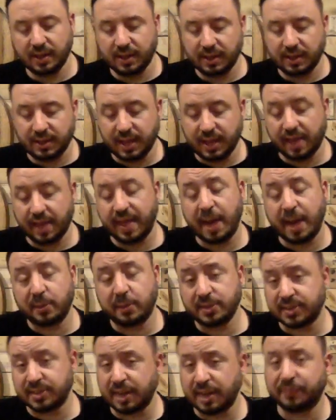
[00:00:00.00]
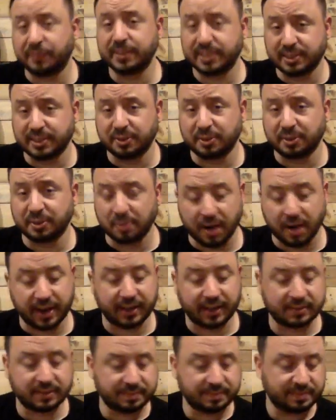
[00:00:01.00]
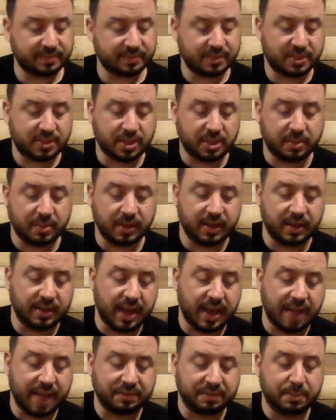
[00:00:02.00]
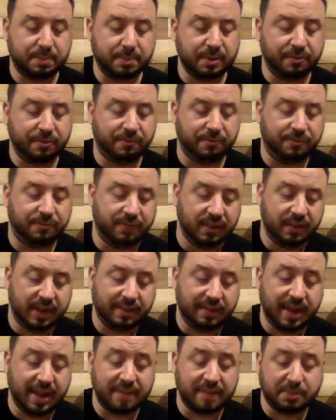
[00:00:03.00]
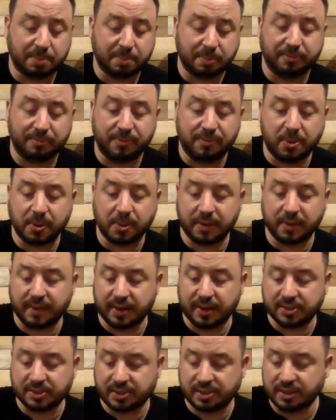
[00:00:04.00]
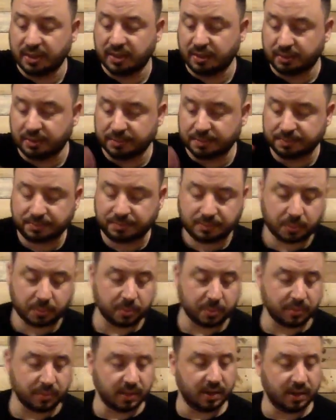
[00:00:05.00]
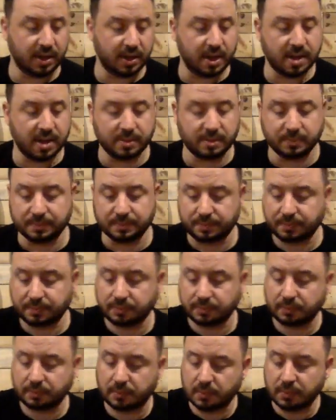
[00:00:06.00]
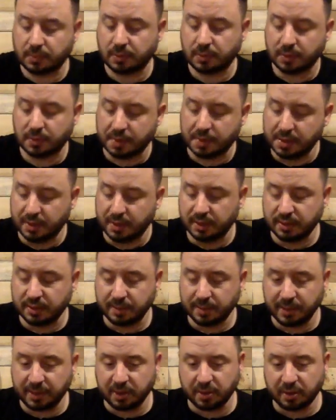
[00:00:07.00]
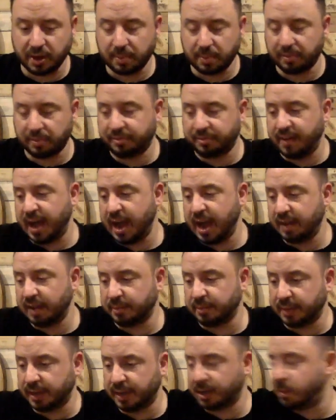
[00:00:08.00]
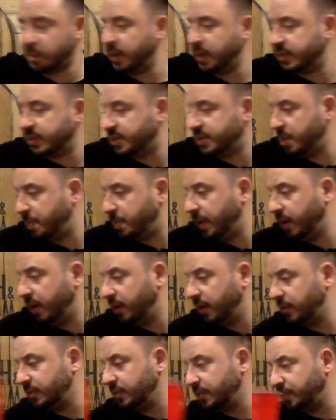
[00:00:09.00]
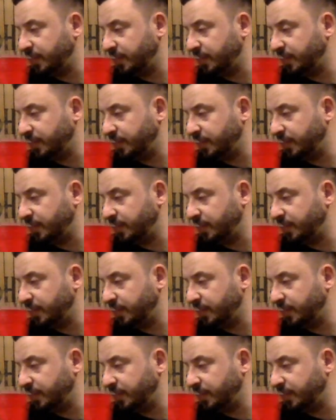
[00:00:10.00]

Yeah, that one's definitely still in the running. So I'm gonna have to put I'm gonna have to put four in there still. Um. Let me go to number five. Let me get a quick sip here.